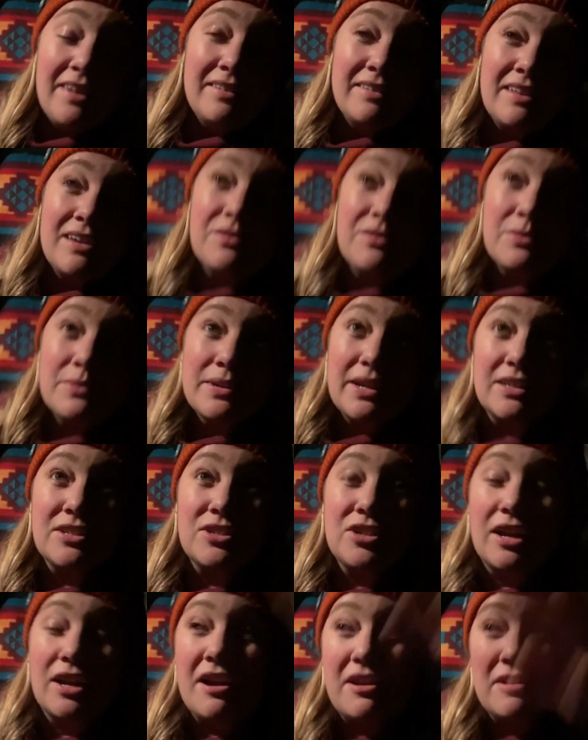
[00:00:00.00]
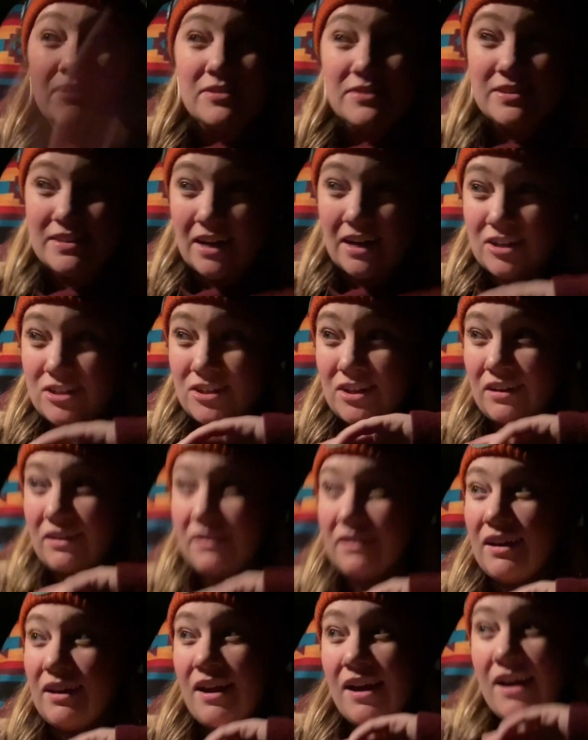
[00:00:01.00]
Thankful we got to check out a new
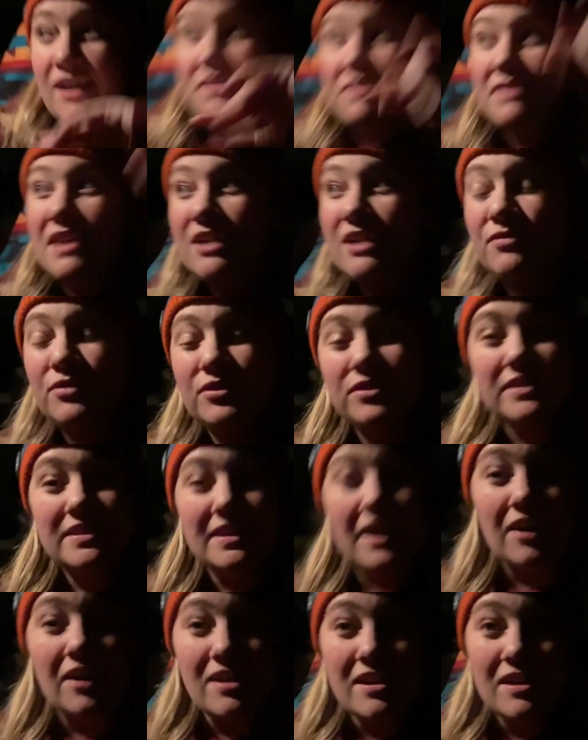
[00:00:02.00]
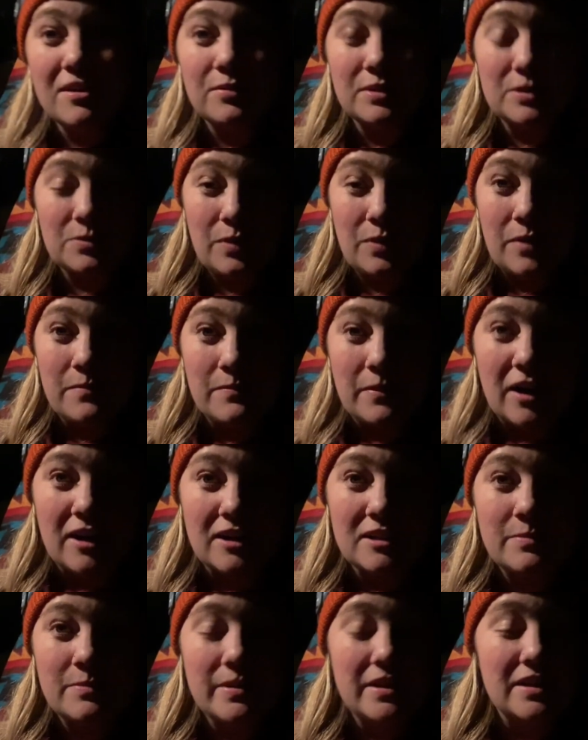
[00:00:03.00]
section. Thankful this area was well
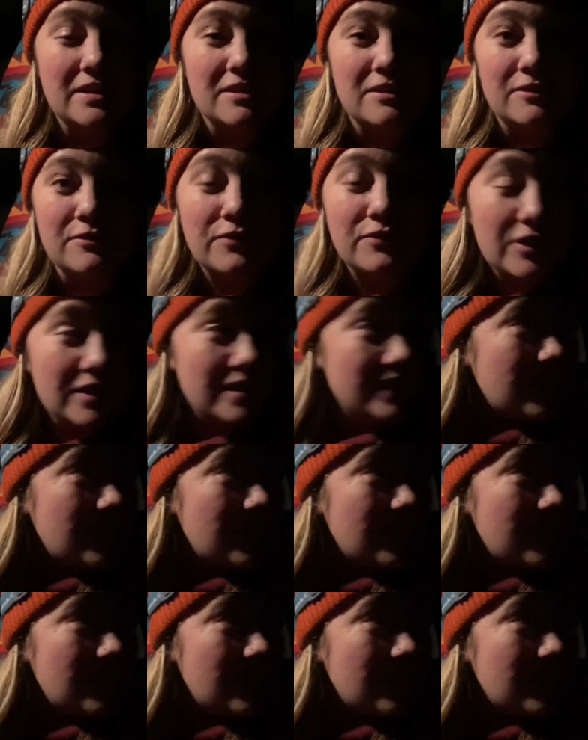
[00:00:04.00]
marked, because the first